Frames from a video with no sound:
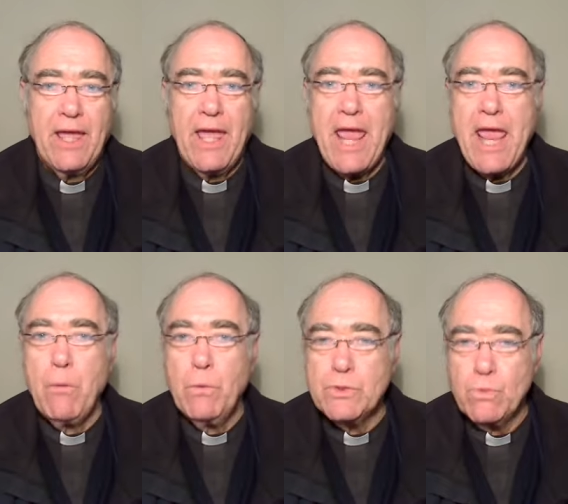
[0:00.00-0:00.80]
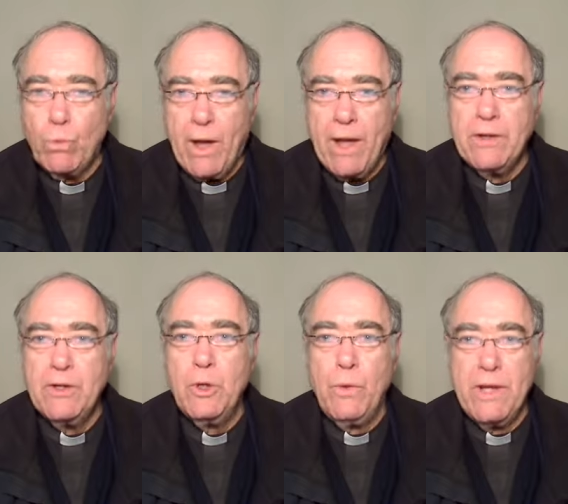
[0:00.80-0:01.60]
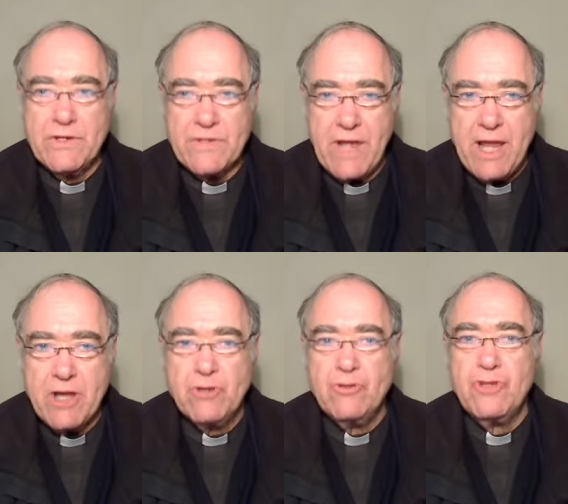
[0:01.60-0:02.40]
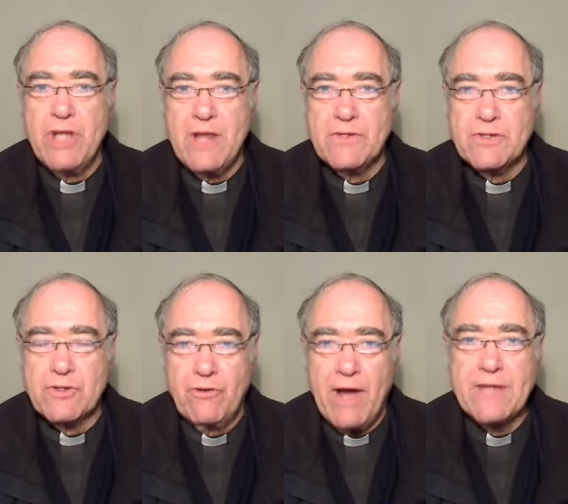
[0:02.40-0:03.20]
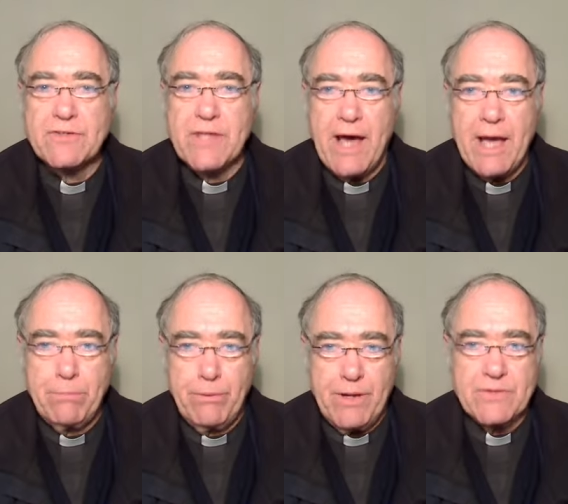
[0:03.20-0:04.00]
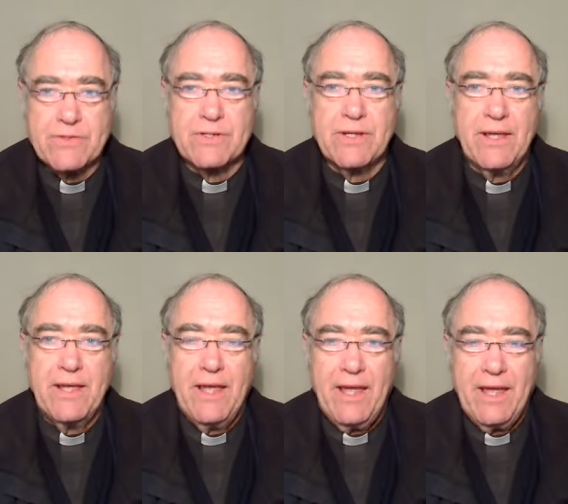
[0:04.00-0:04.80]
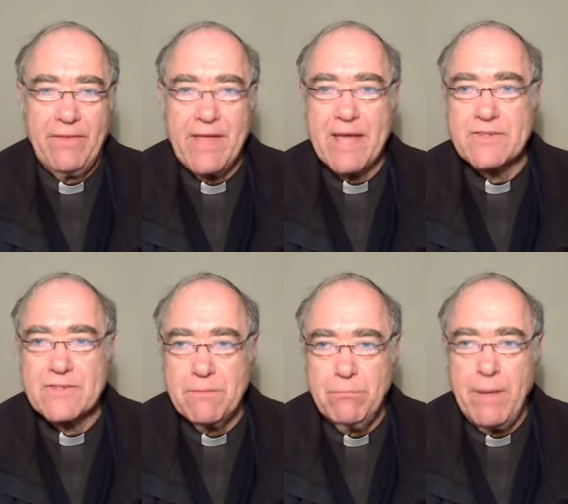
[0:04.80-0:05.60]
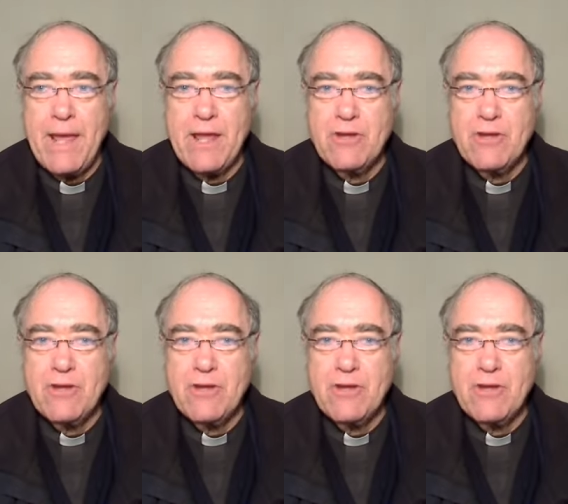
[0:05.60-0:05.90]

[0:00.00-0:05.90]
he was one who is in Jesus Christ the High Priest, and thus made